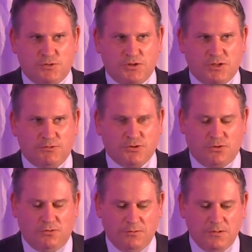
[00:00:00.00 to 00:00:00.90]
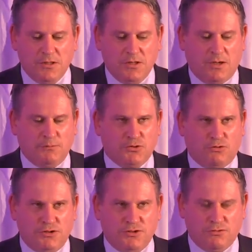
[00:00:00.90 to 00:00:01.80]
which I'm sure
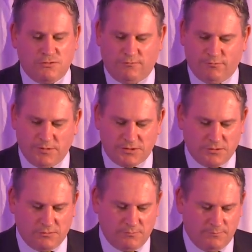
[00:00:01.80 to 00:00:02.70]
is not good for my soul.